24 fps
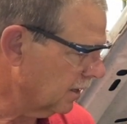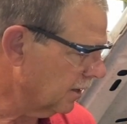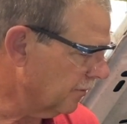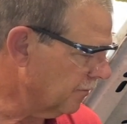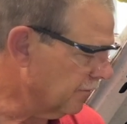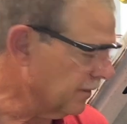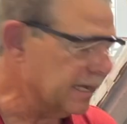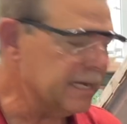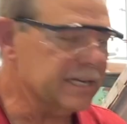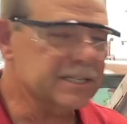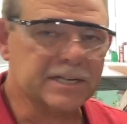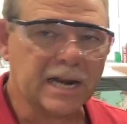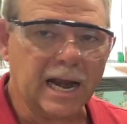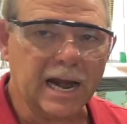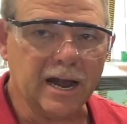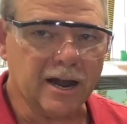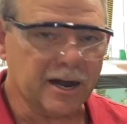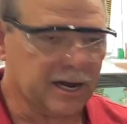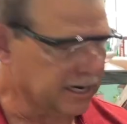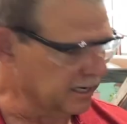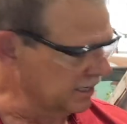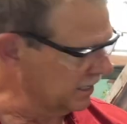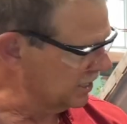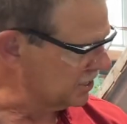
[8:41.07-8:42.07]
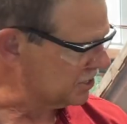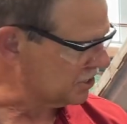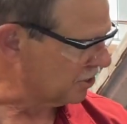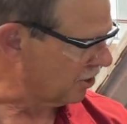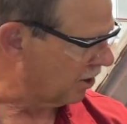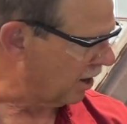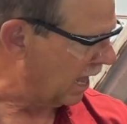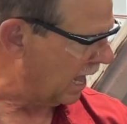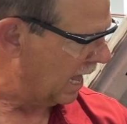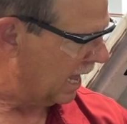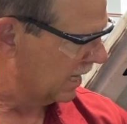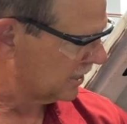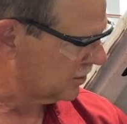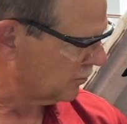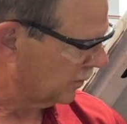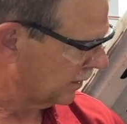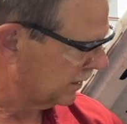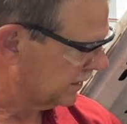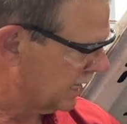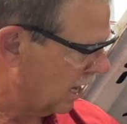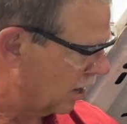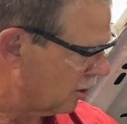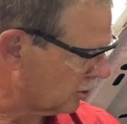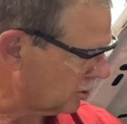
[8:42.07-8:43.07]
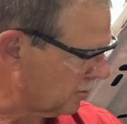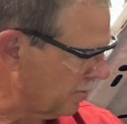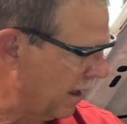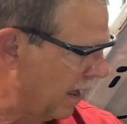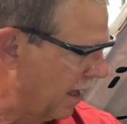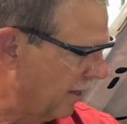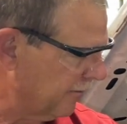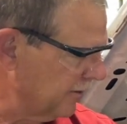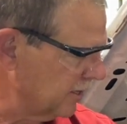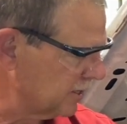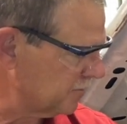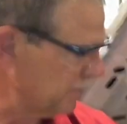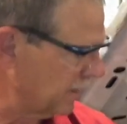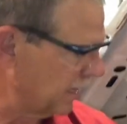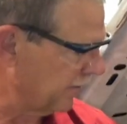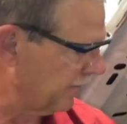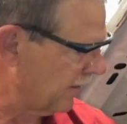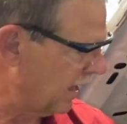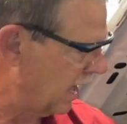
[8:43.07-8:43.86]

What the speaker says: these air conditioner lines we talked about, this being the